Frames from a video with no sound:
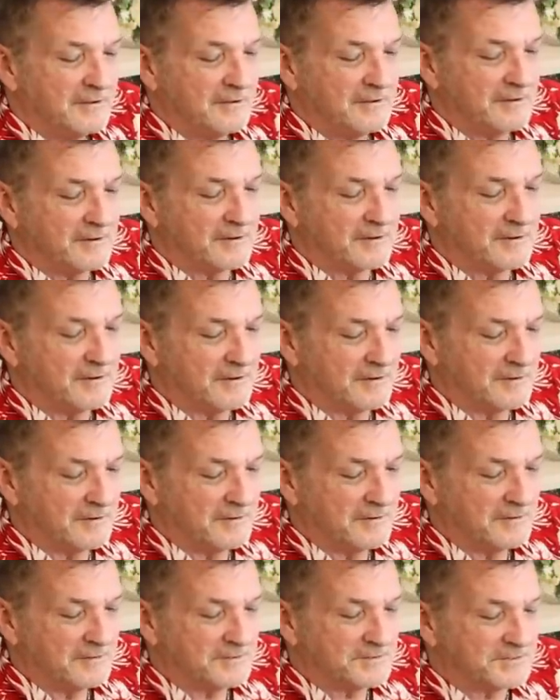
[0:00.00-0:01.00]
you can
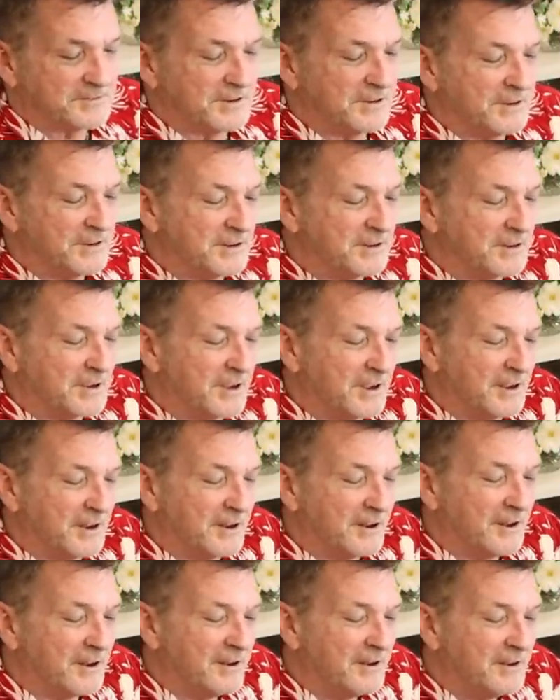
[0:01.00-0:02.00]
see it
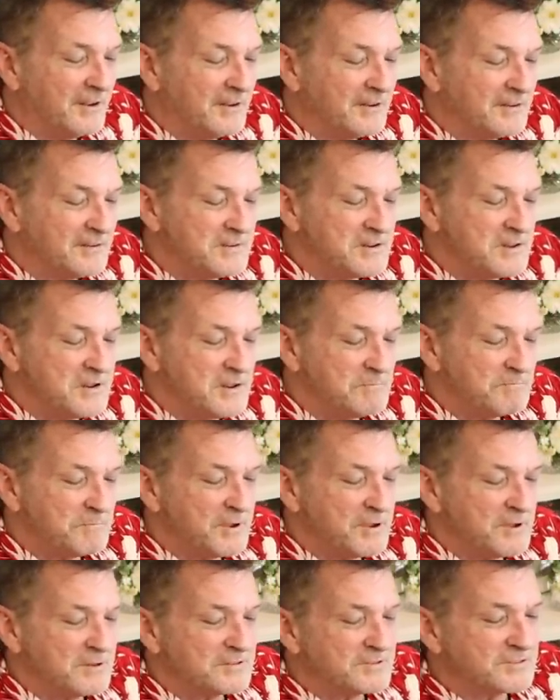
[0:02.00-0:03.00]
again. Deep
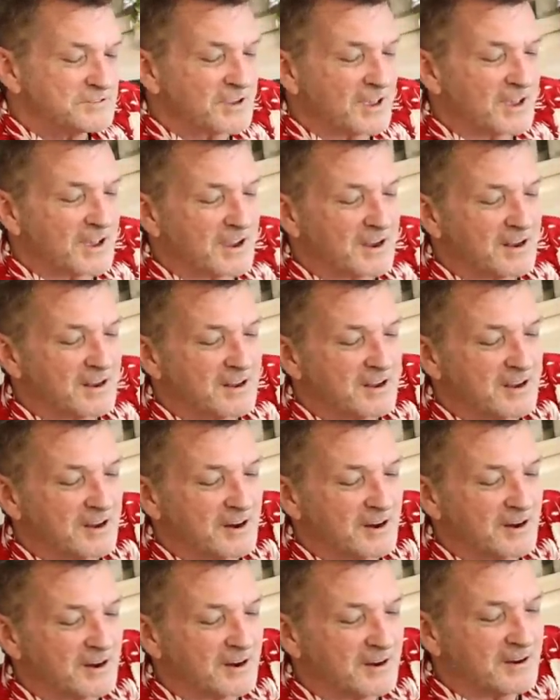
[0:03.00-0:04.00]
inside
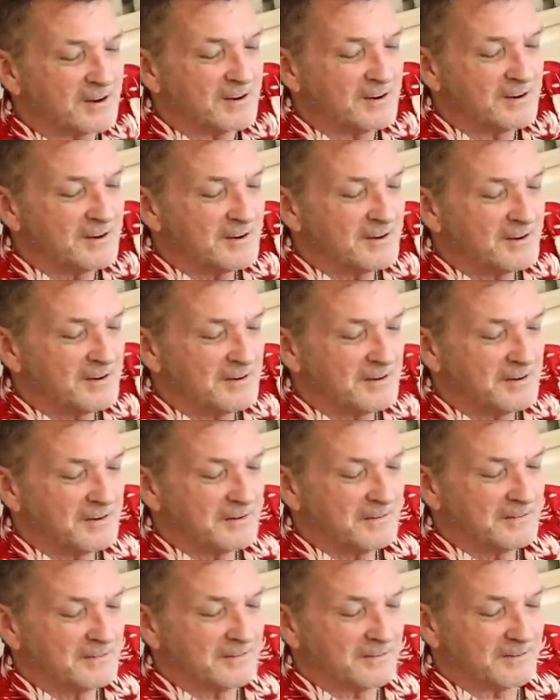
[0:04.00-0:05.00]
here,
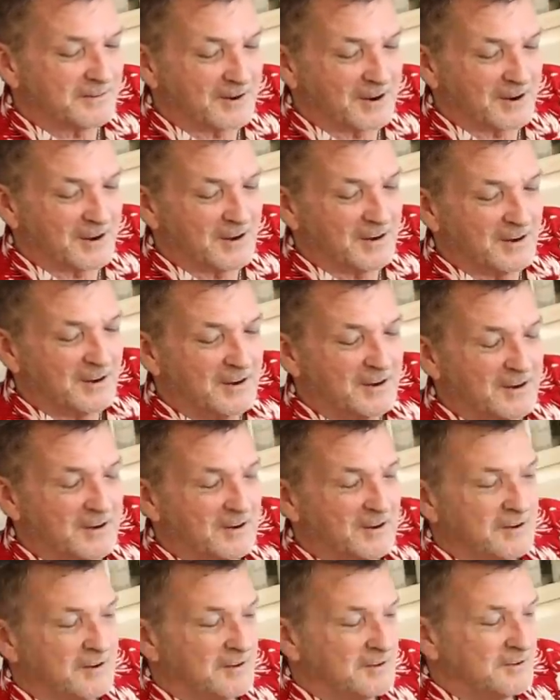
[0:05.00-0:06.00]
okay?
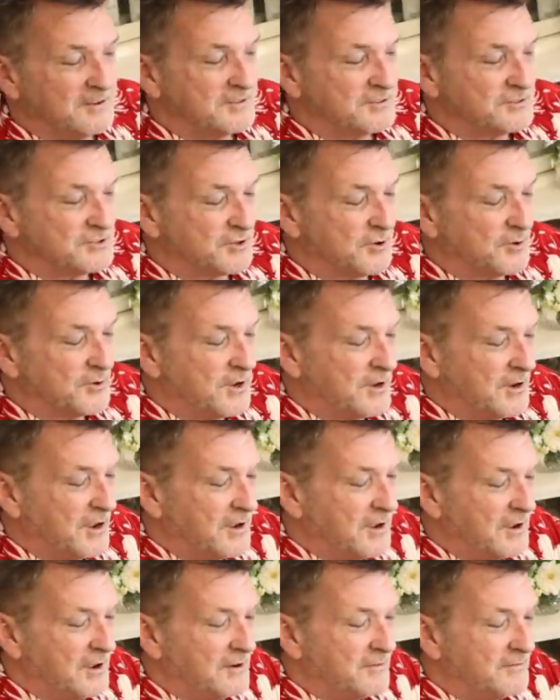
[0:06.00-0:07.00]
So you
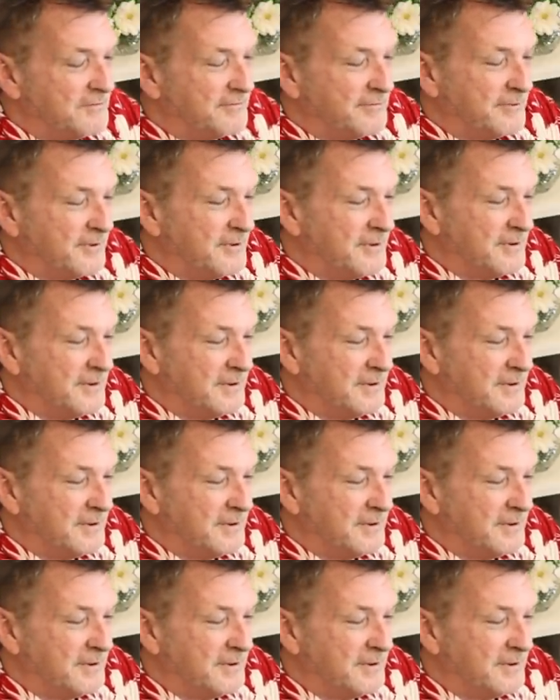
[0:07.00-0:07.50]
have,